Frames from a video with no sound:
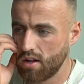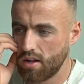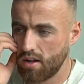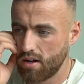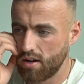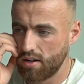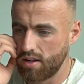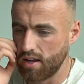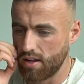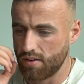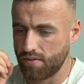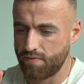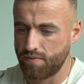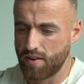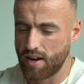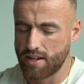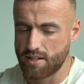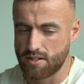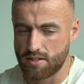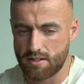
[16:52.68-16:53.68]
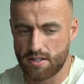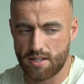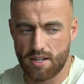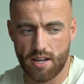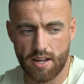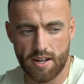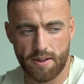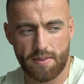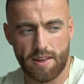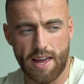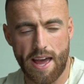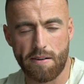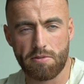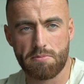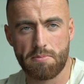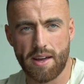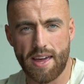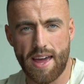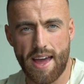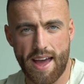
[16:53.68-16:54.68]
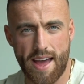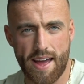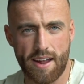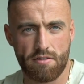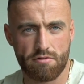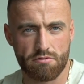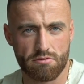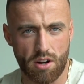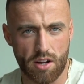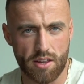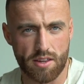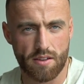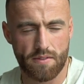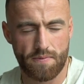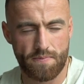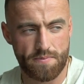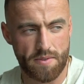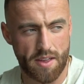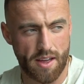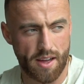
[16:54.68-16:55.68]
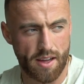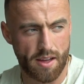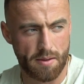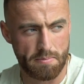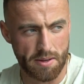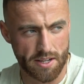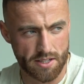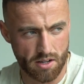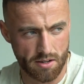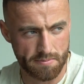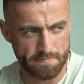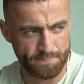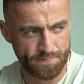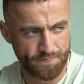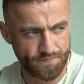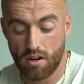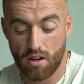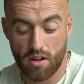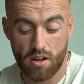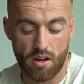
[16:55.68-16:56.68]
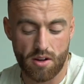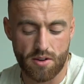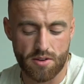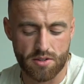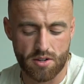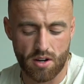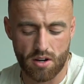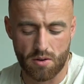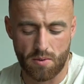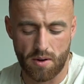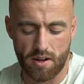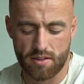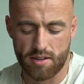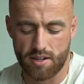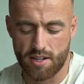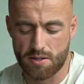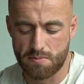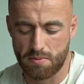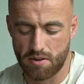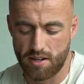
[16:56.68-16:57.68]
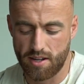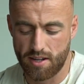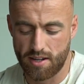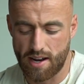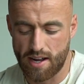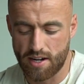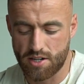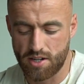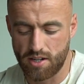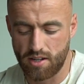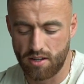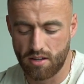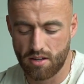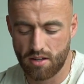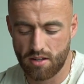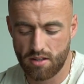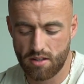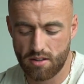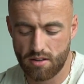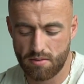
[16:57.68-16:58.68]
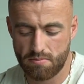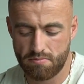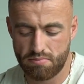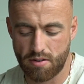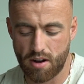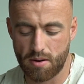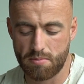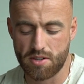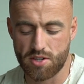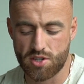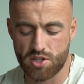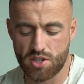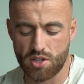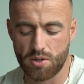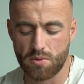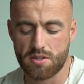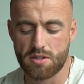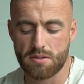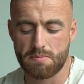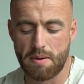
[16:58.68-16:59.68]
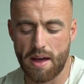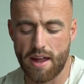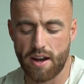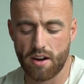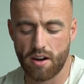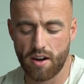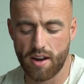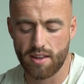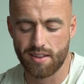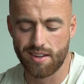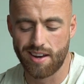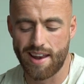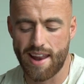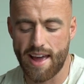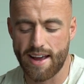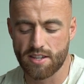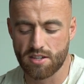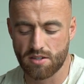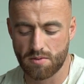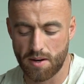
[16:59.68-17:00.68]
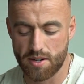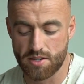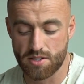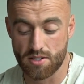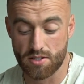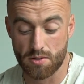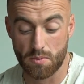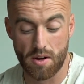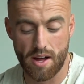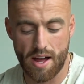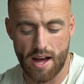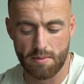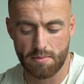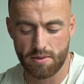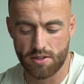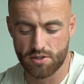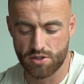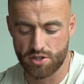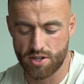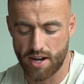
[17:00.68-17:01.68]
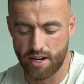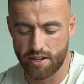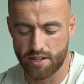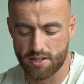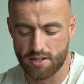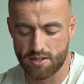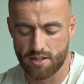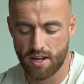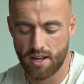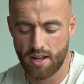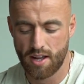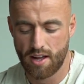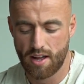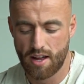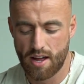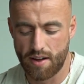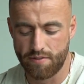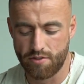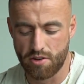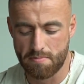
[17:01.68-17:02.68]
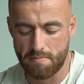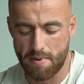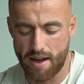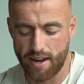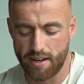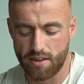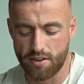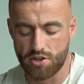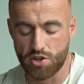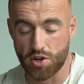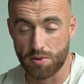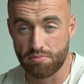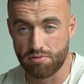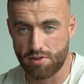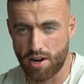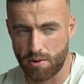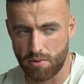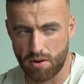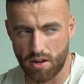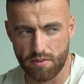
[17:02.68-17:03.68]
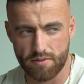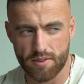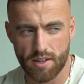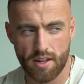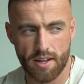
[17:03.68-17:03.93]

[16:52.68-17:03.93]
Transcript: I think has kept my head right big time. I was going to go on to this, but I think it actually probably suits better in the next question. So what habits or changes have you made that you're proud of?